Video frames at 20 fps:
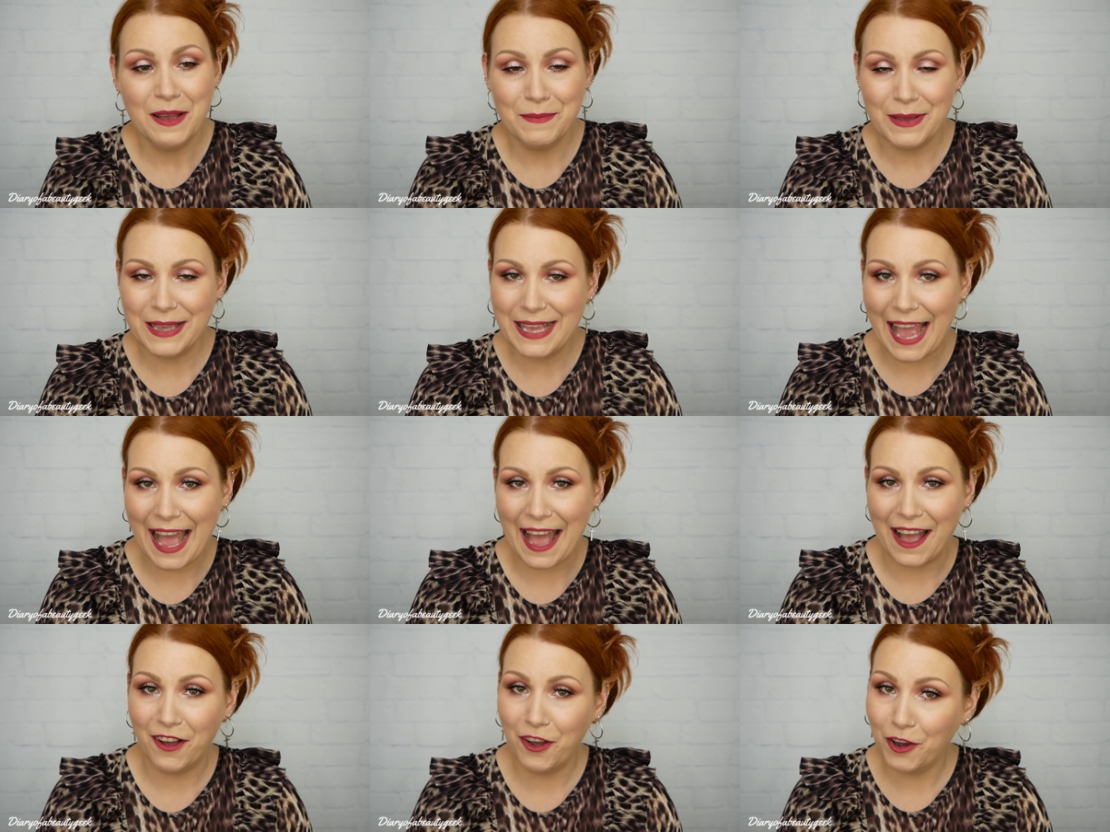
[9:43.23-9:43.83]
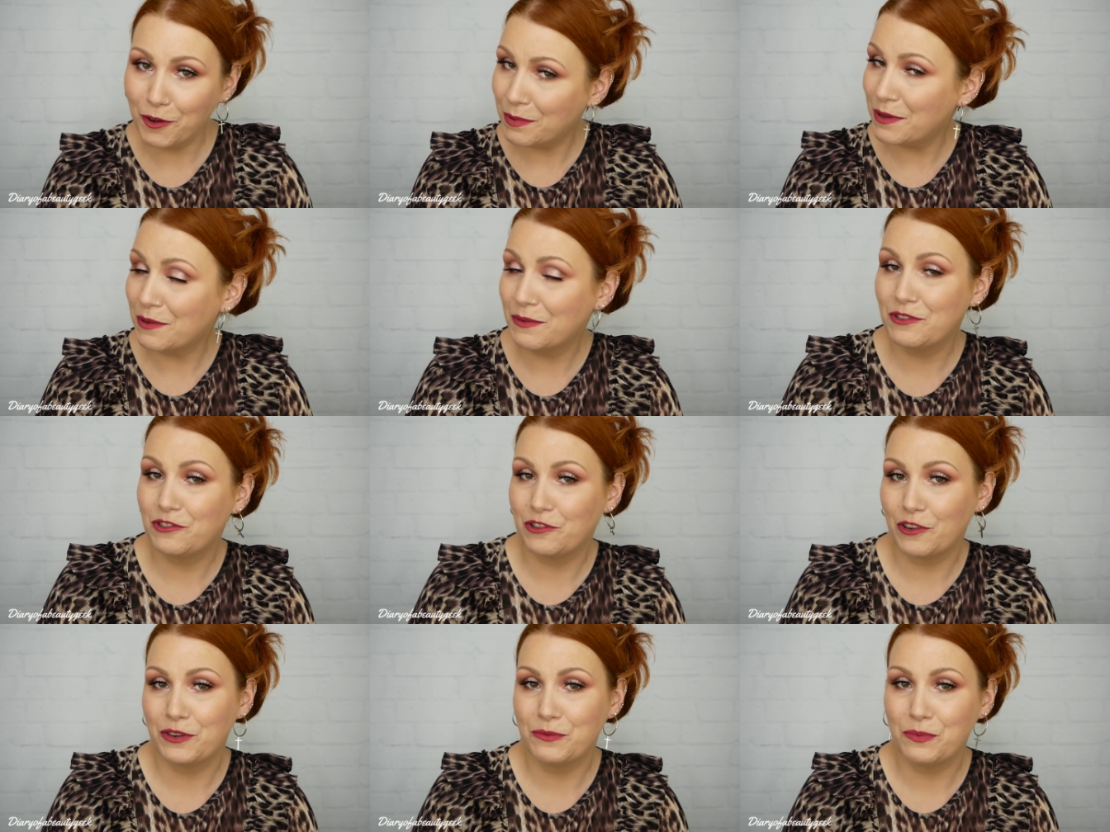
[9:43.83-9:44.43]
But yeah, I hope you
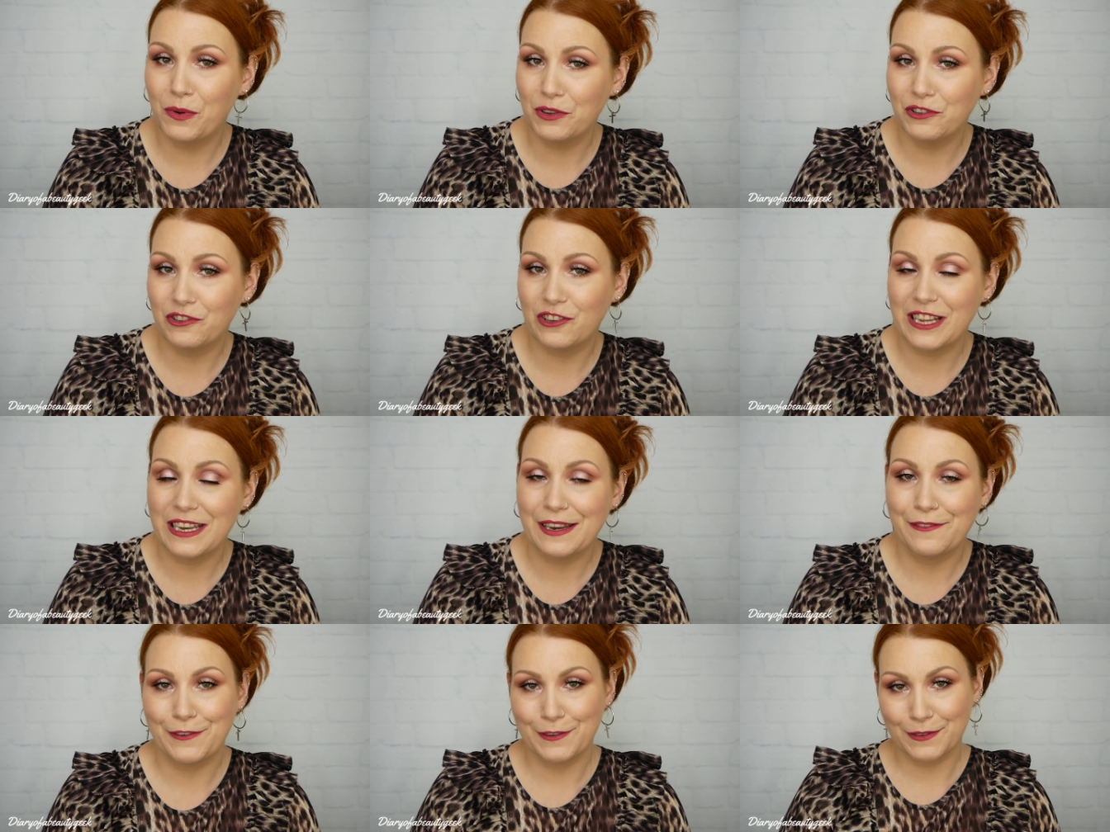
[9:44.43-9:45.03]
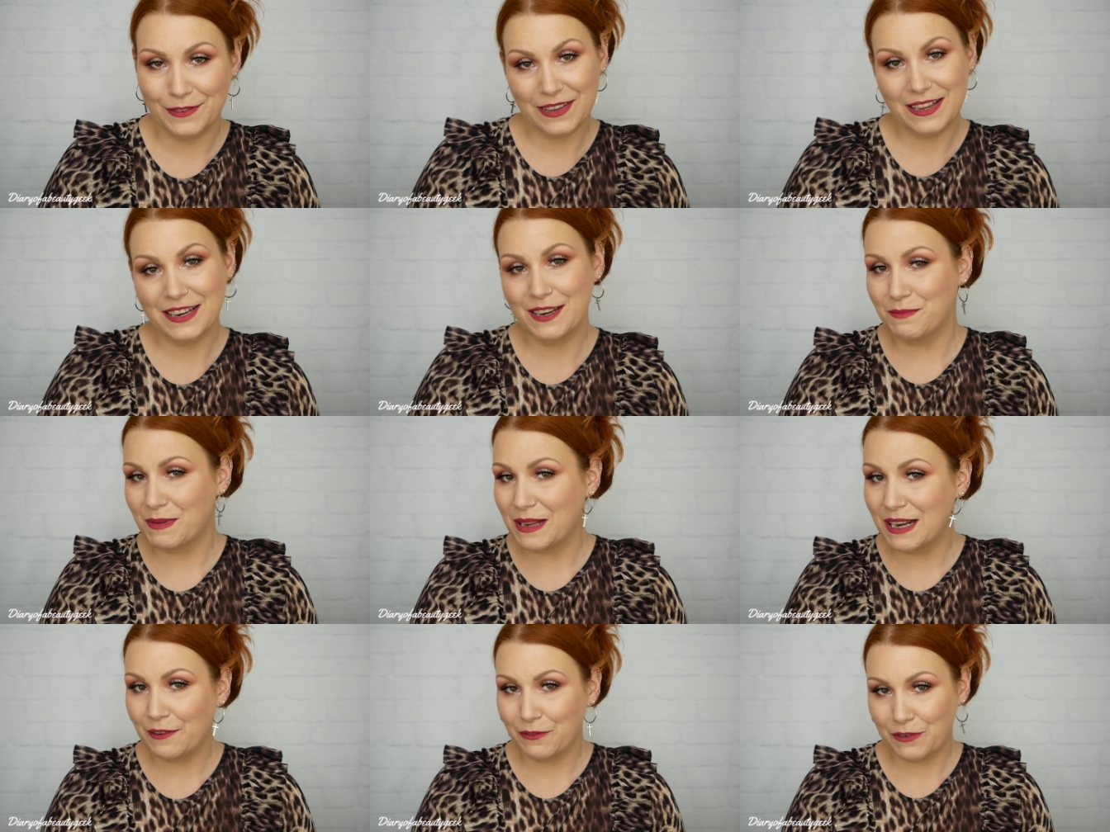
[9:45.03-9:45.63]
enjoyed watching. If you did,
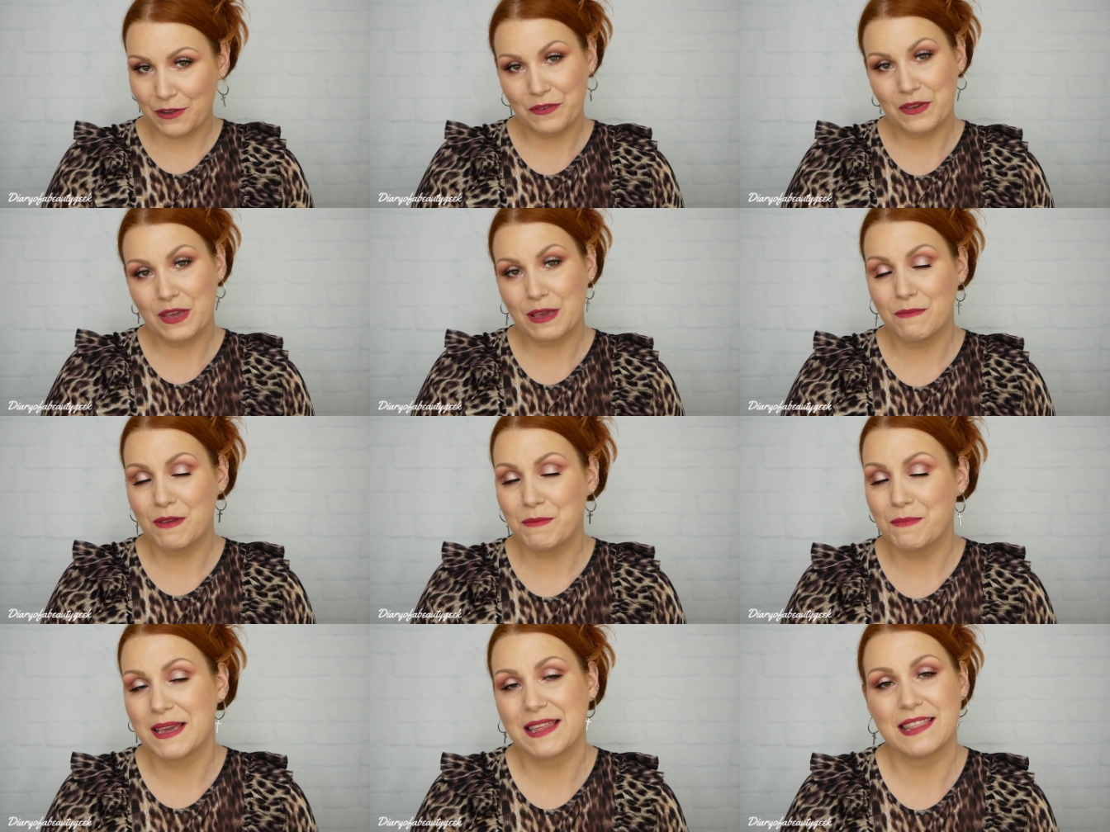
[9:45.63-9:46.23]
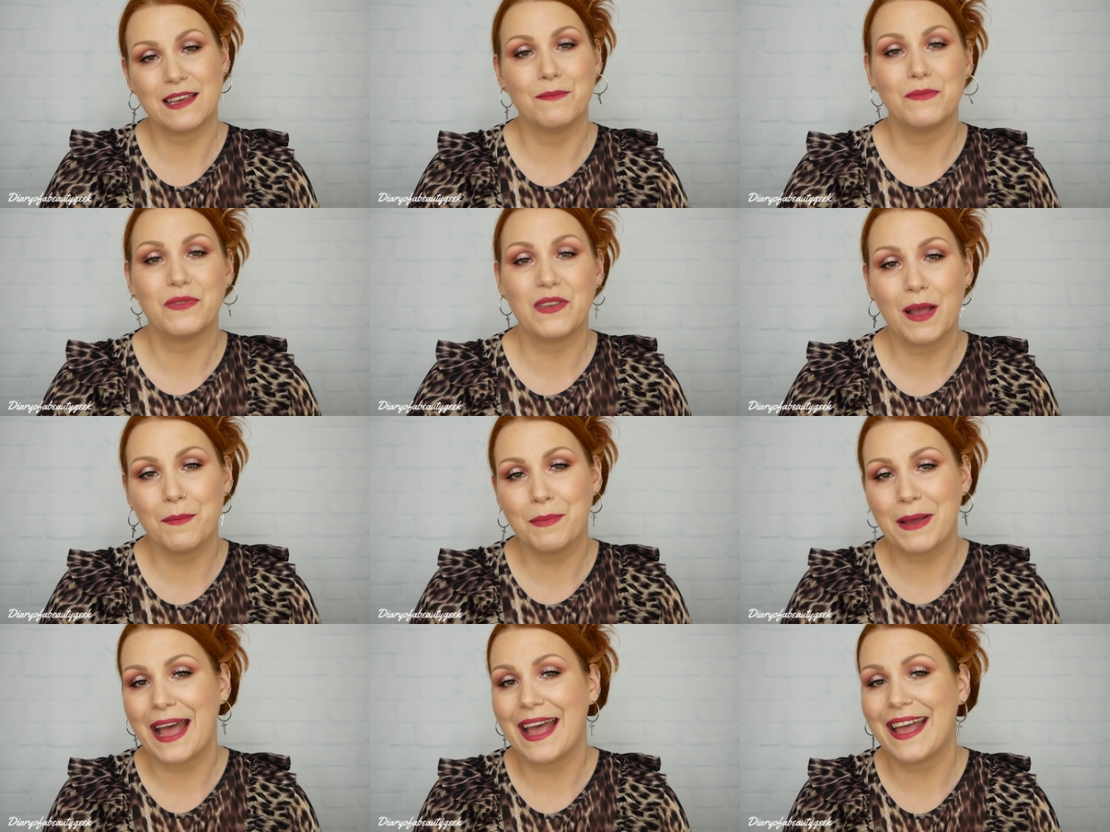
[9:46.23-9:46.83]
it'd be lovely if you give me a big thumbs up.